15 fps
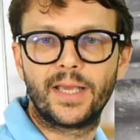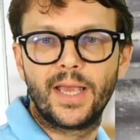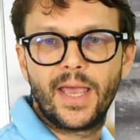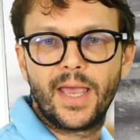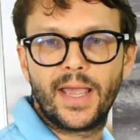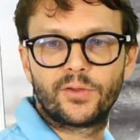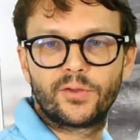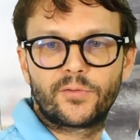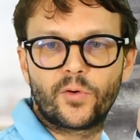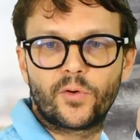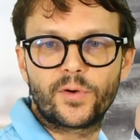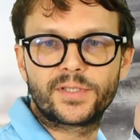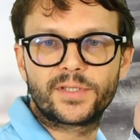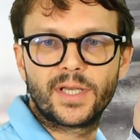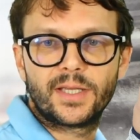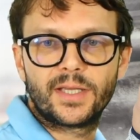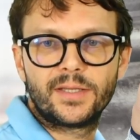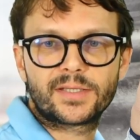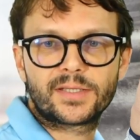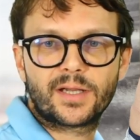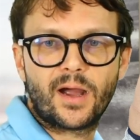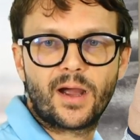And of course, the
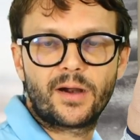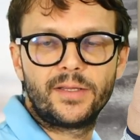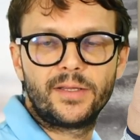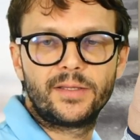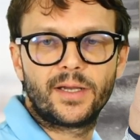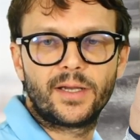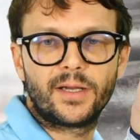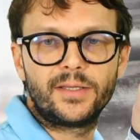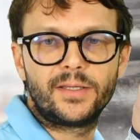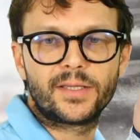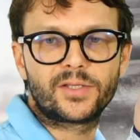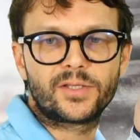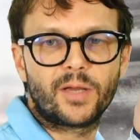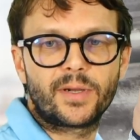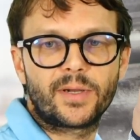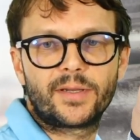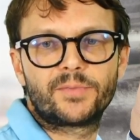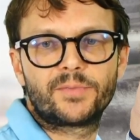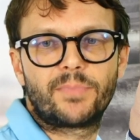scar in the stomach is